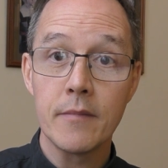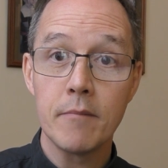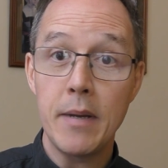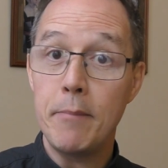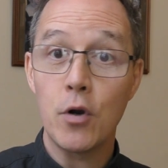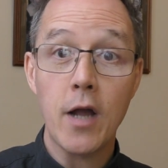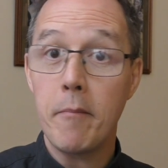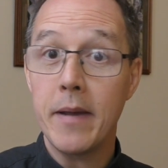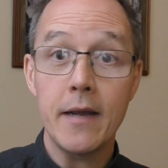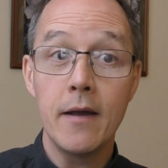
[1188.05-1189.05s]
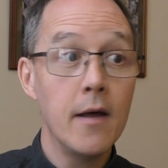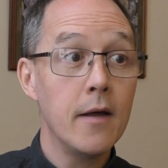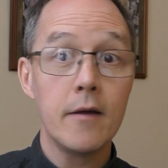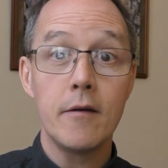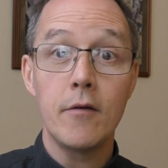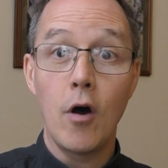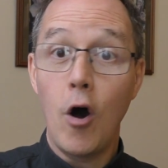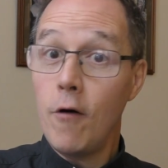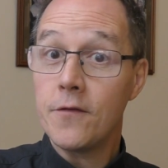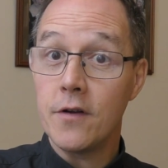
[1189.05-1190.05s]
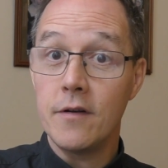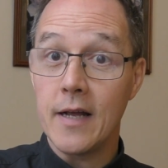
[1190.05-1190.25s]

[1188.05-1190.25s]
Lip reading: People coming often,